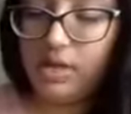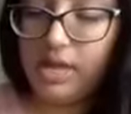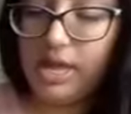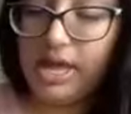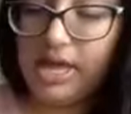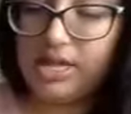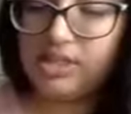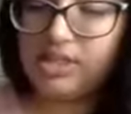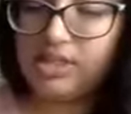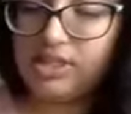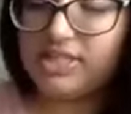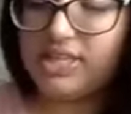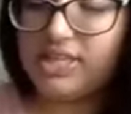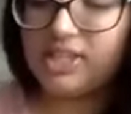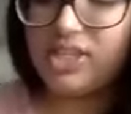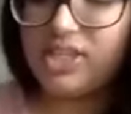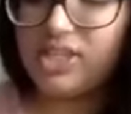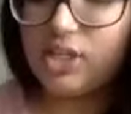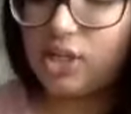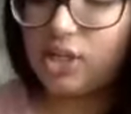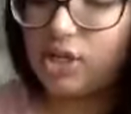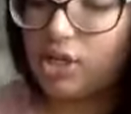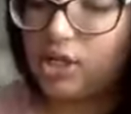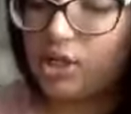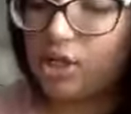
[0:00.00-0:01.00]
And just let
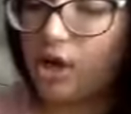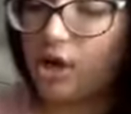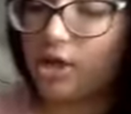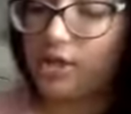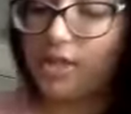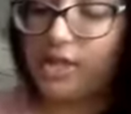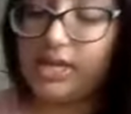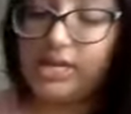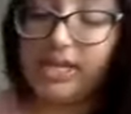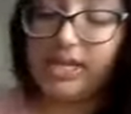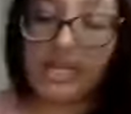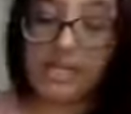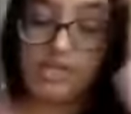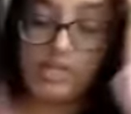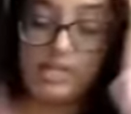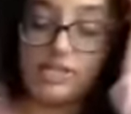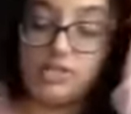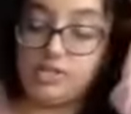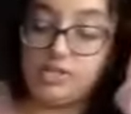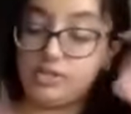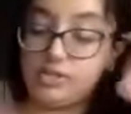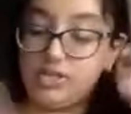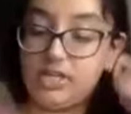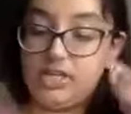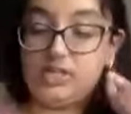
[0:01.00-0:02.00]
the garlic get
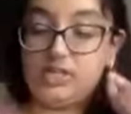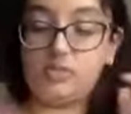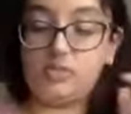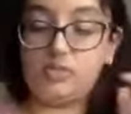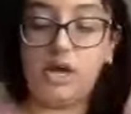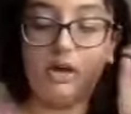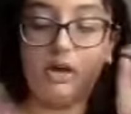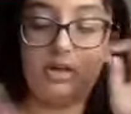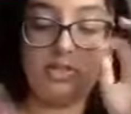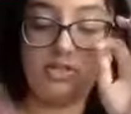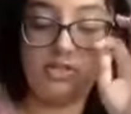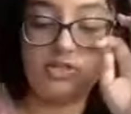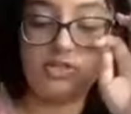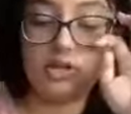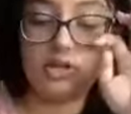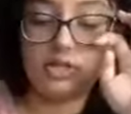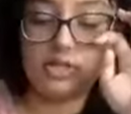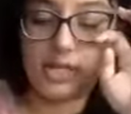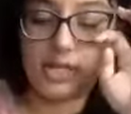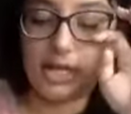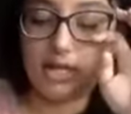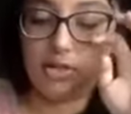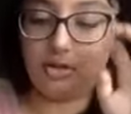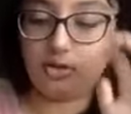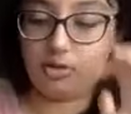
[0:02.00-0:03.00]
translucent as well and saute
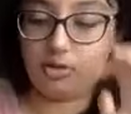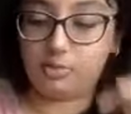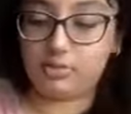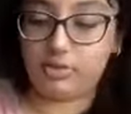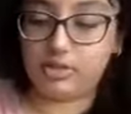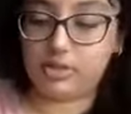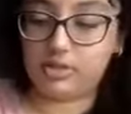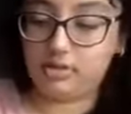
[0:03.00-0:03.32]
a little